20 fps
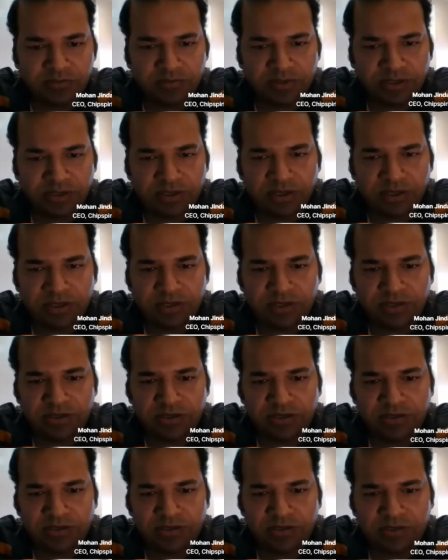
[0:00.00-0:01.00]

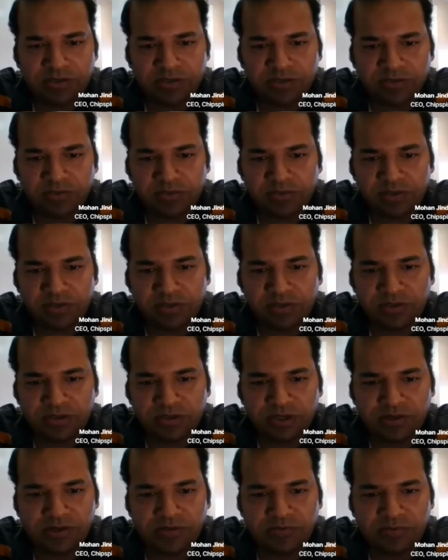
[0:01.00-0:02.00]

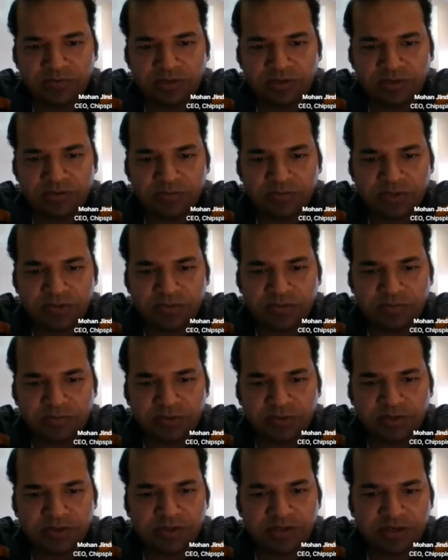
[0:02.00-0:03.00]
Every chip has a
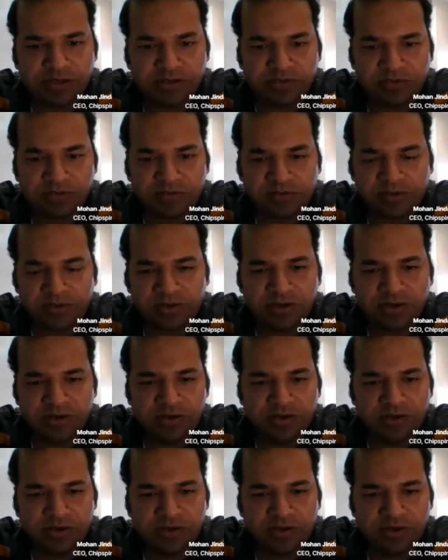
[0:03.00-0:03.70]
spirit, that is our